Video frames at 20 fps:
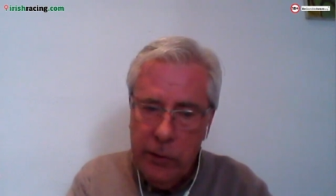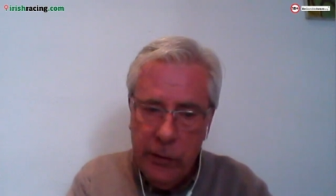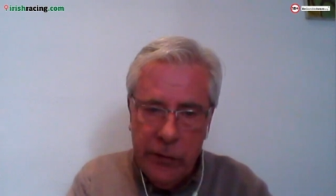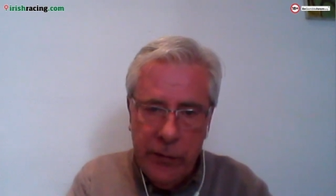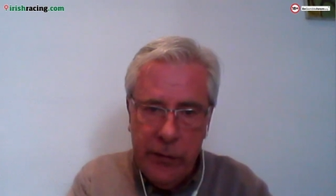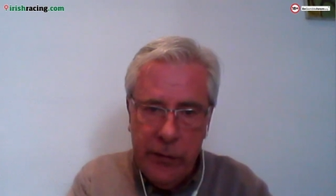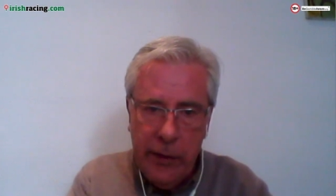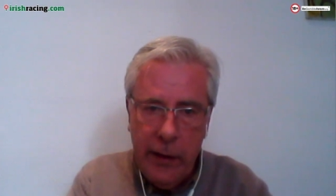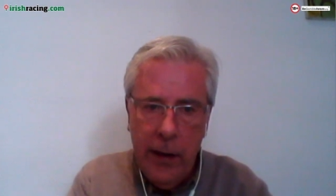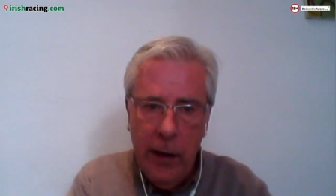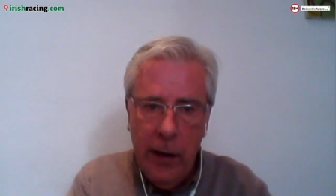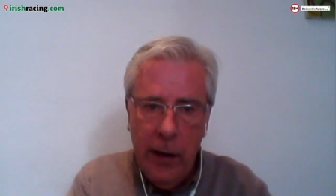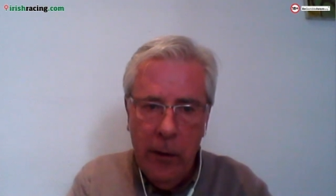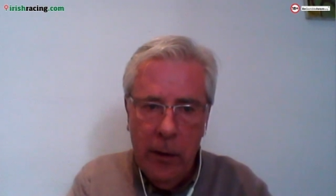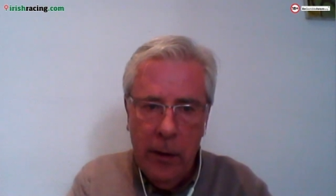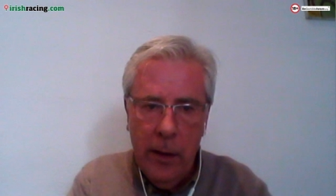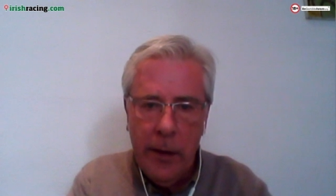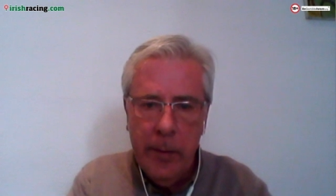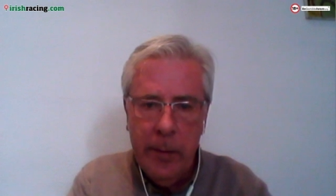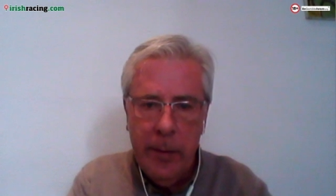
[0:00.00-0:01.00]
she doesn't say a
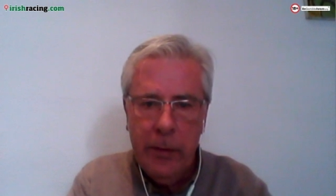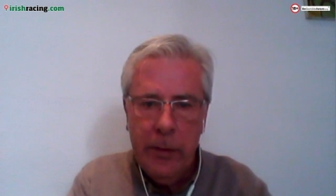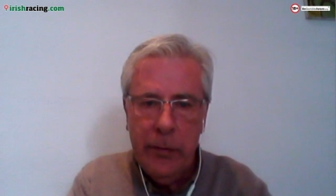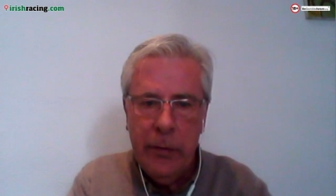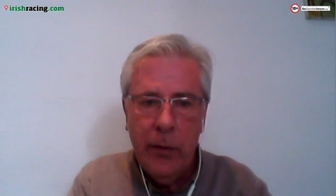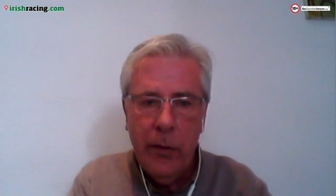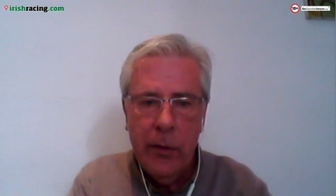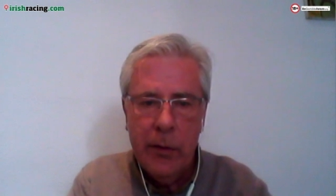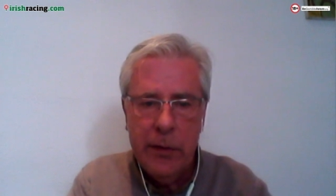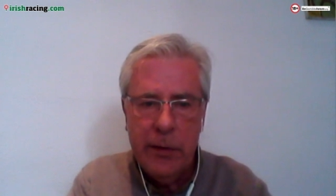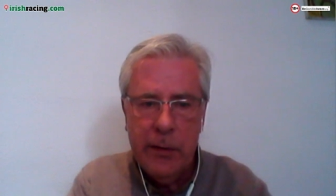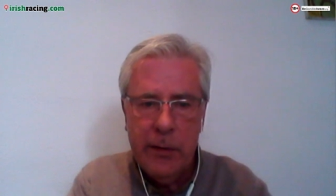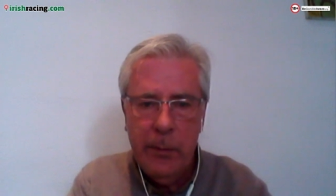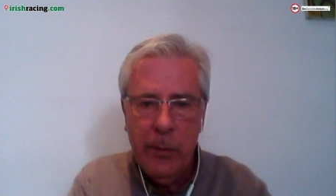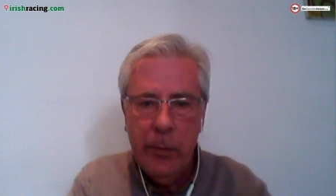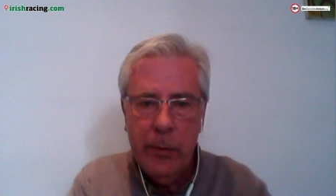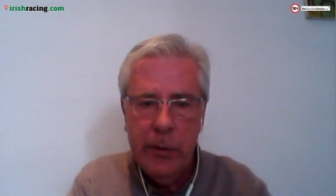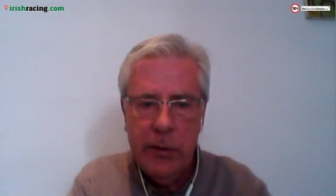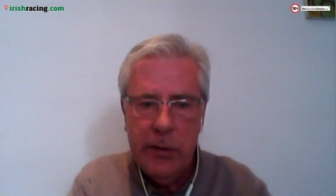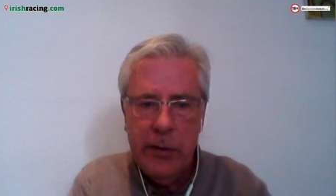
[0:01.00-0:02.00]
whole lot about the horses,
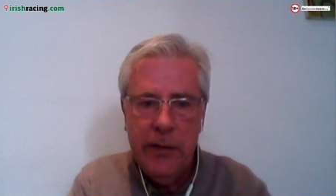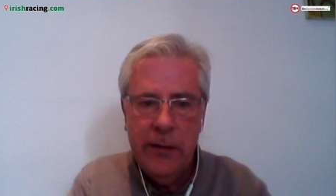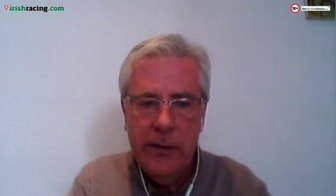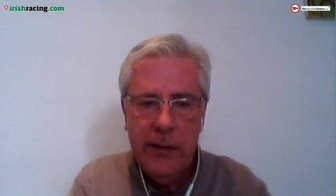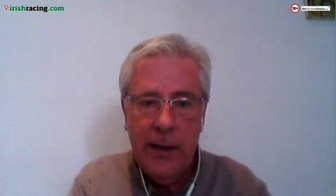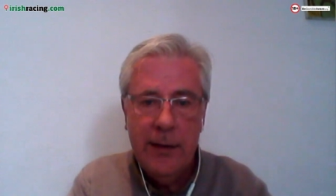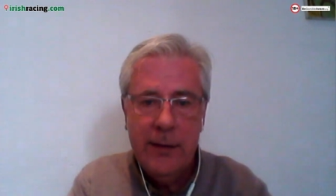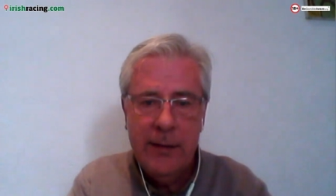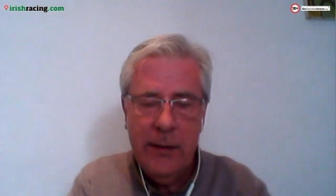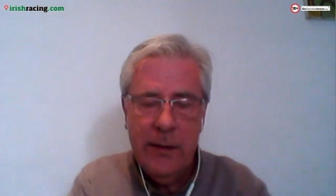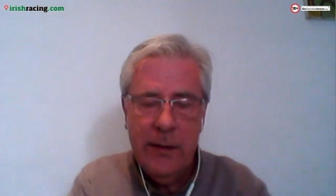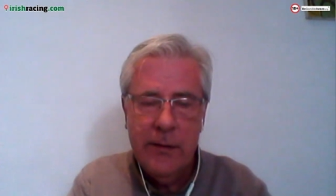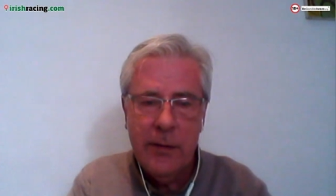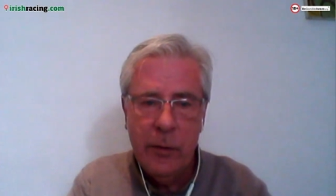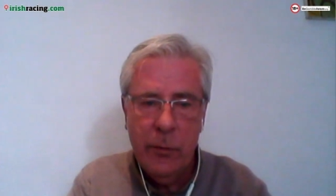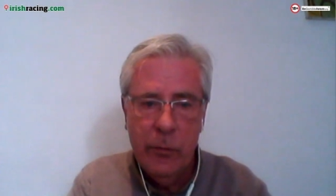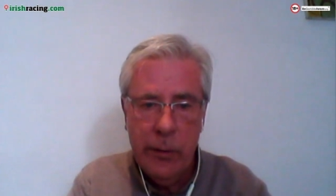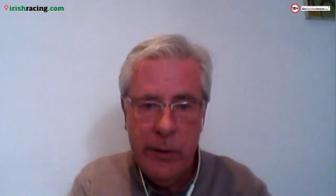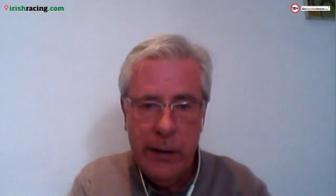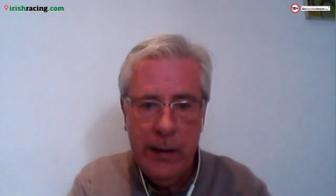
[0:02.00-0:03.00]
but when she says it, it's
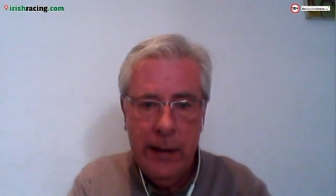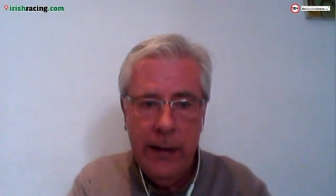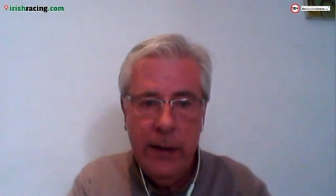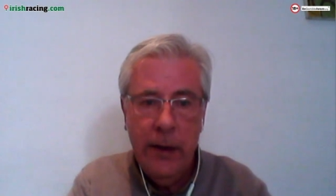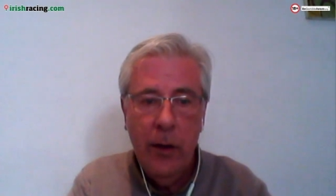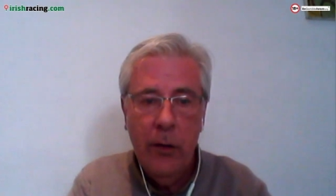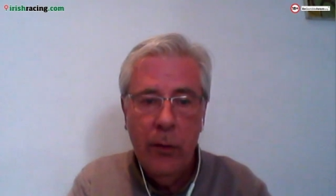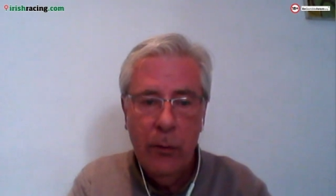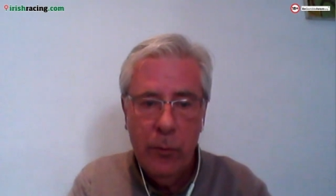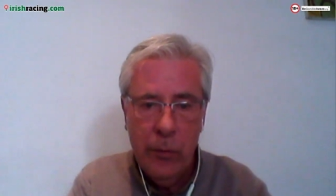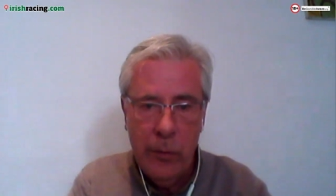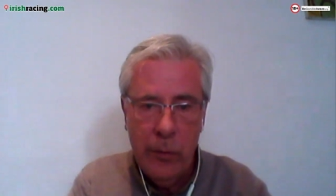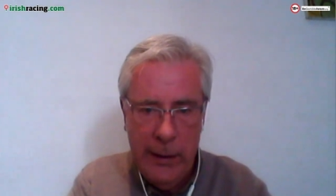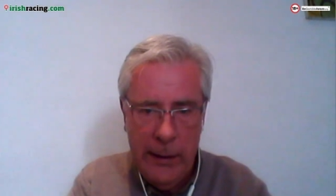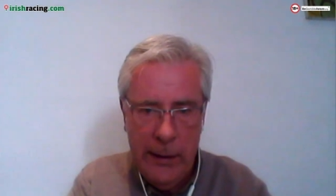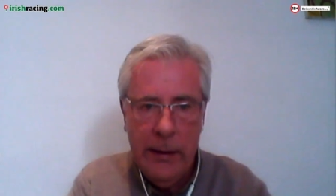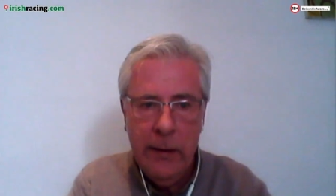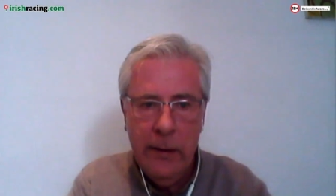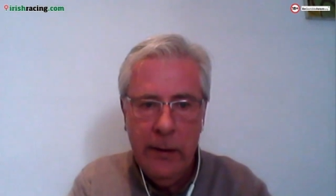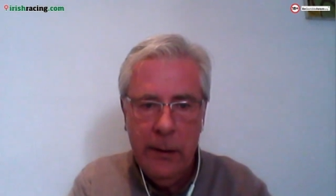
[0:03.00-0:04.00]
a really,
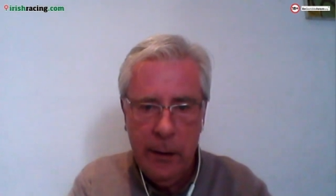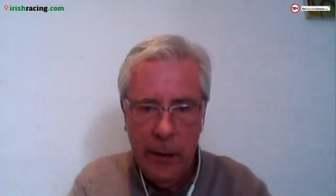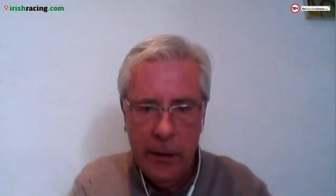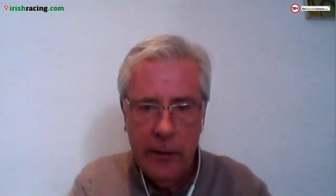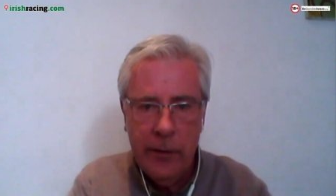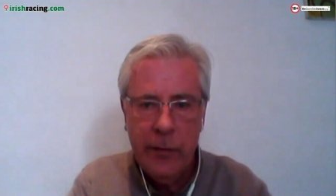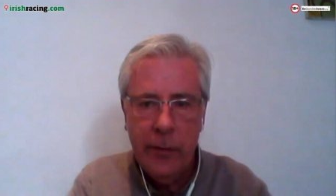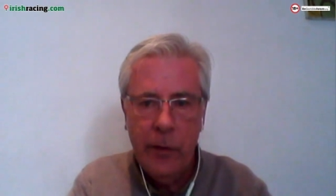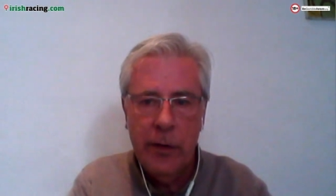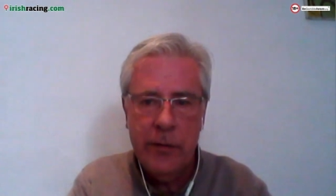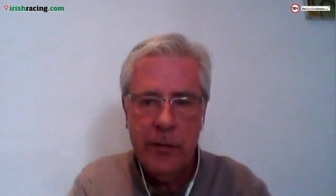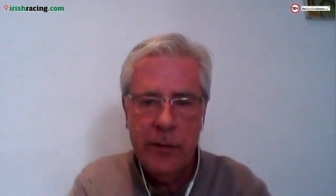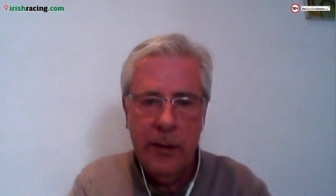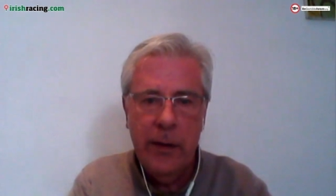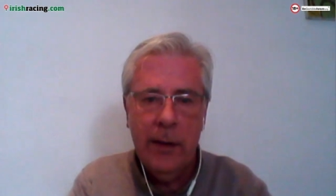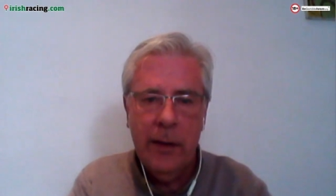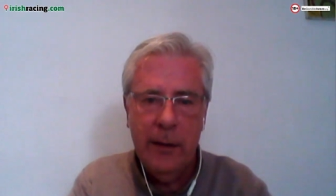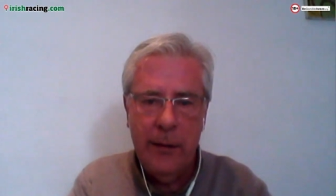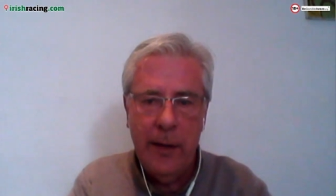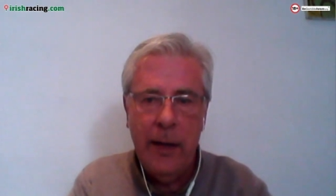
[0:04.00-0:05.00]
really nice horse,
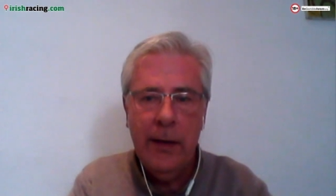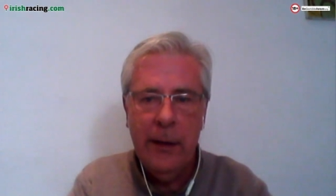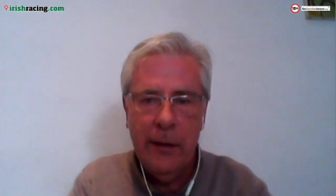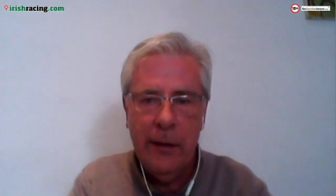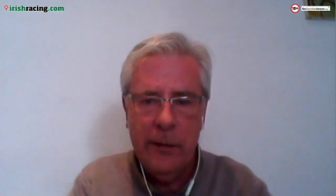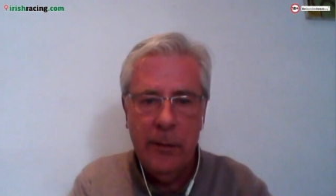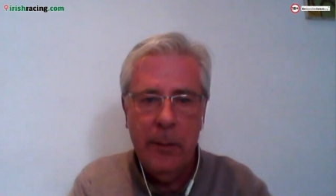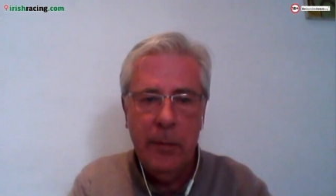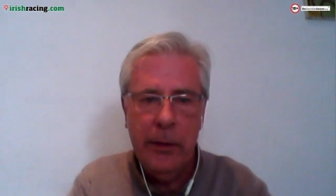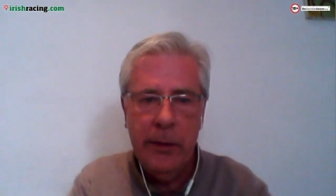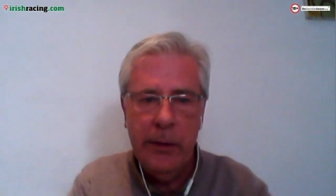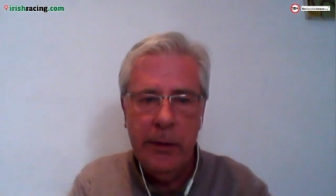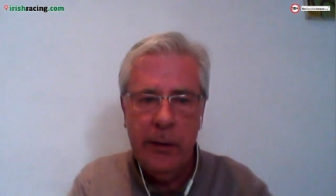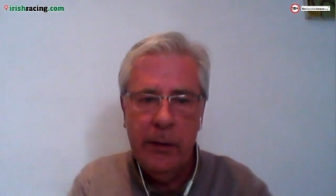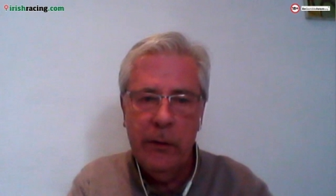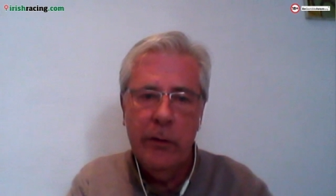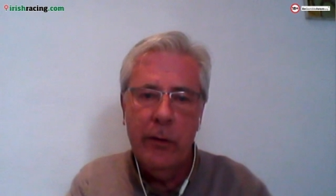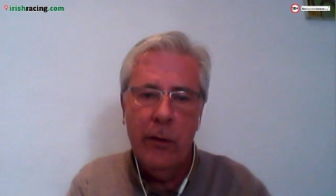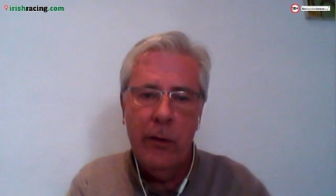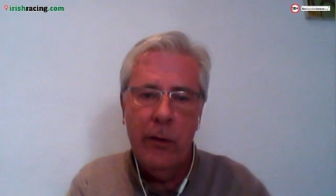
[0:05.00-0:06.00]
you can take it. It's a bloody
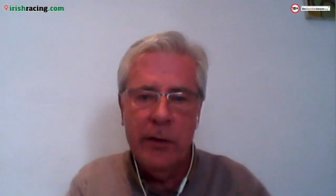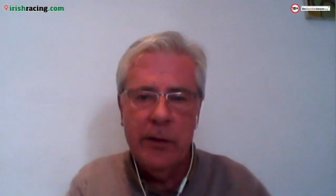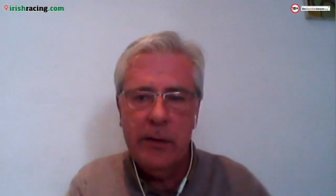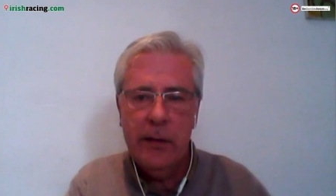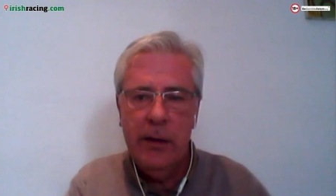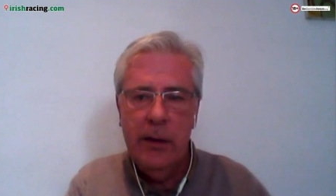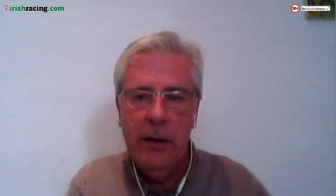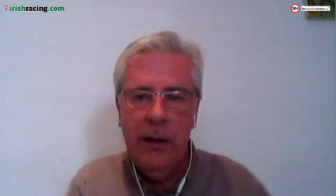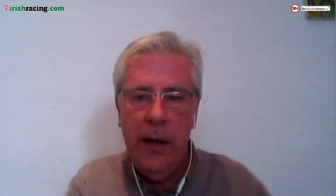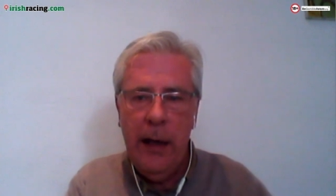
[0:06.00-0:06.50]
good horse.